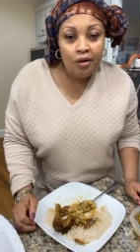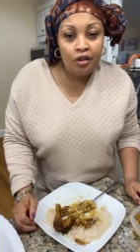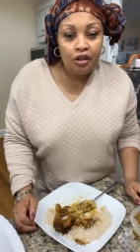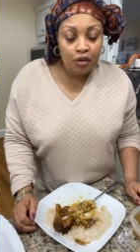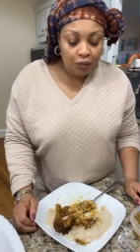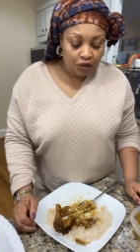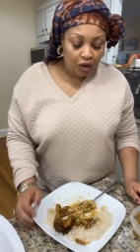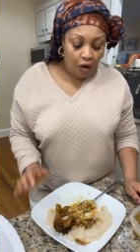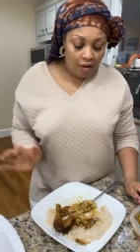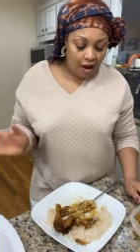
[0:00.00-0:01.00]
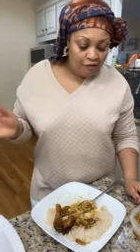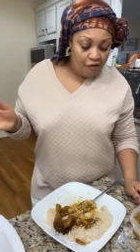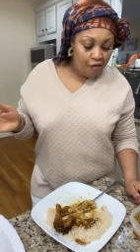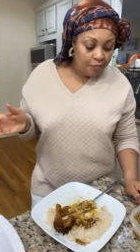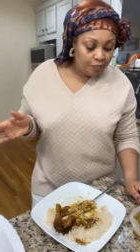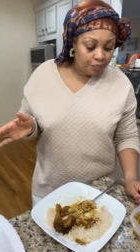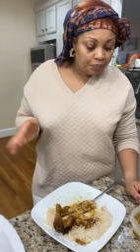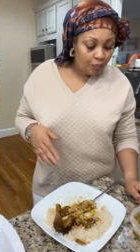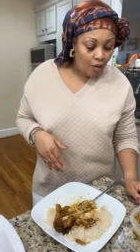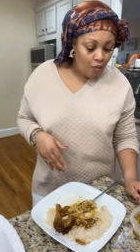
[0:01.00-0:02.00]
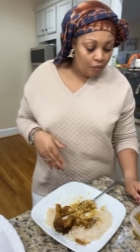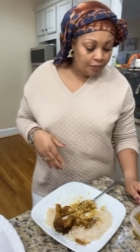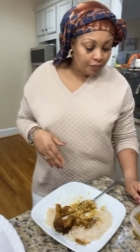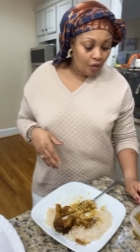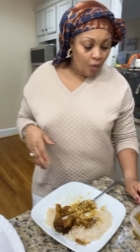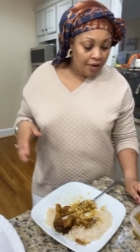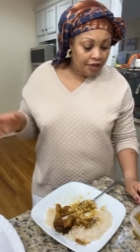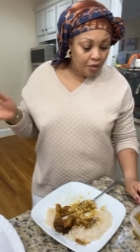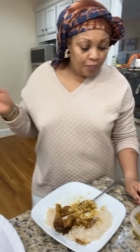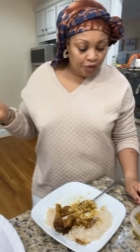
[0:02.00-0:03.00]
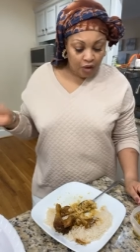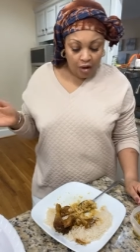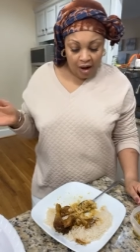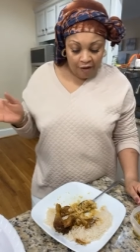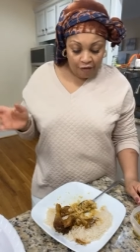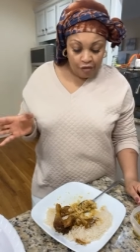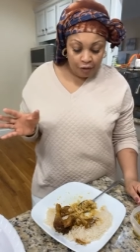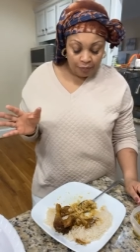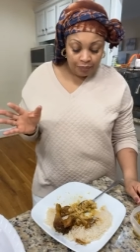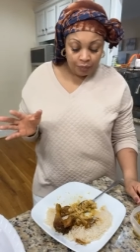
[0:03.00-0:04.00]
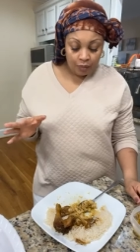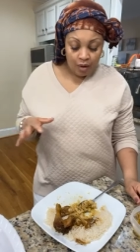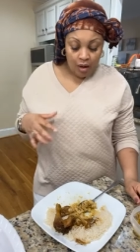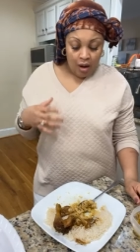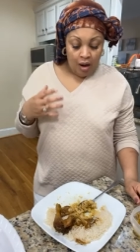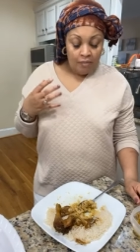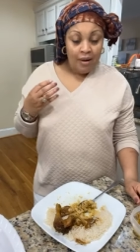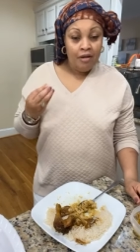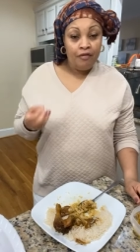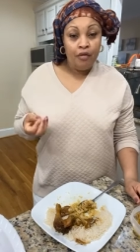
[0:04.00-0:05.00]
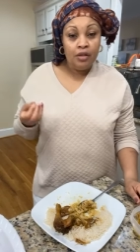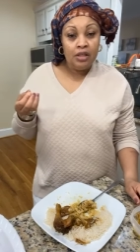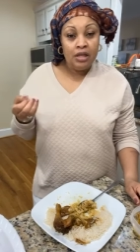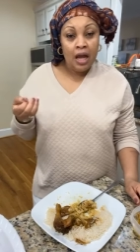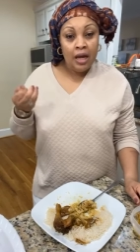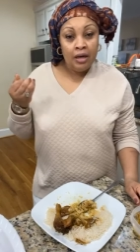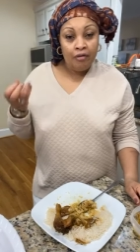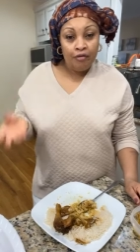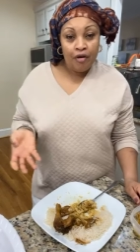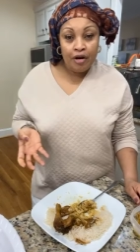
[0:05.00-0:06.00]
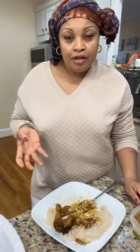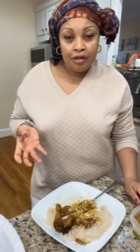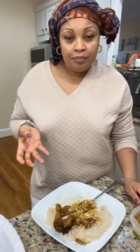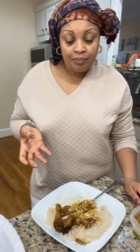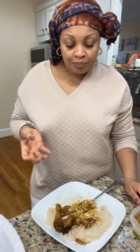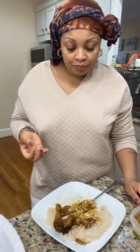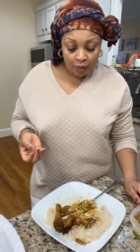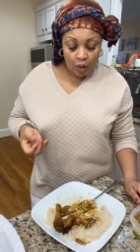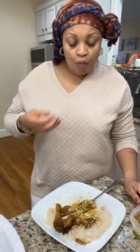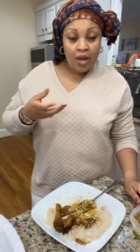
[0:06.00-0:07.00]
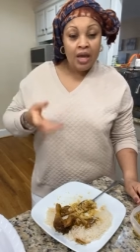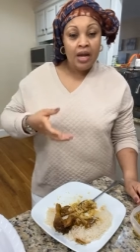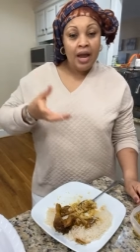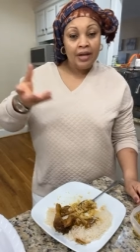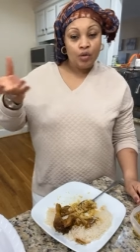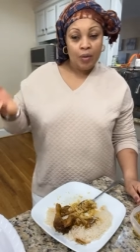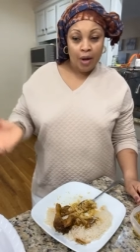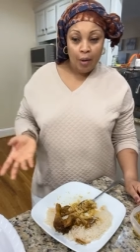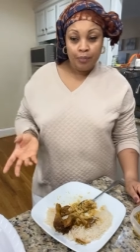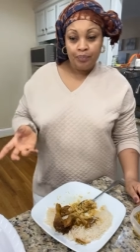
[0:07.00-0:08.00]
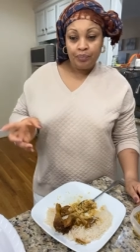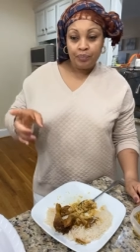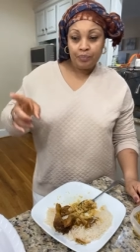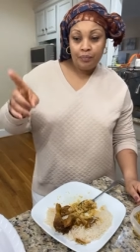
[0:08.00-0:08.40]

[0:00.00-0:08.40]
what do you do with all our food? Where do you put all our food? My food stay in the fridge. We eat it as we go.